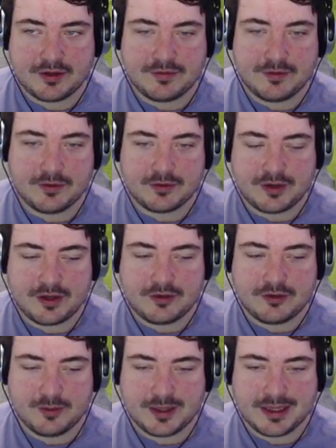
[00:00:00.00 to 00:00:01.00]
to force the
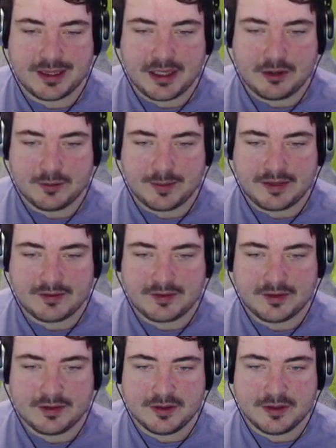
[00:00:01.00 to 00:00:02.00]
issue a little
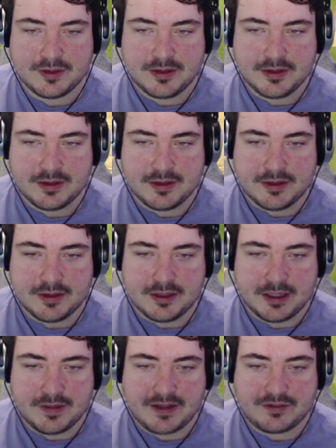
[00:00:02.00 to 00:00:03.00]
bit.
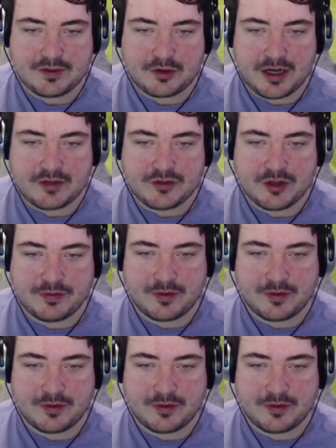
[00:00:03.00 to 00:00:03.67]
And that's a great shot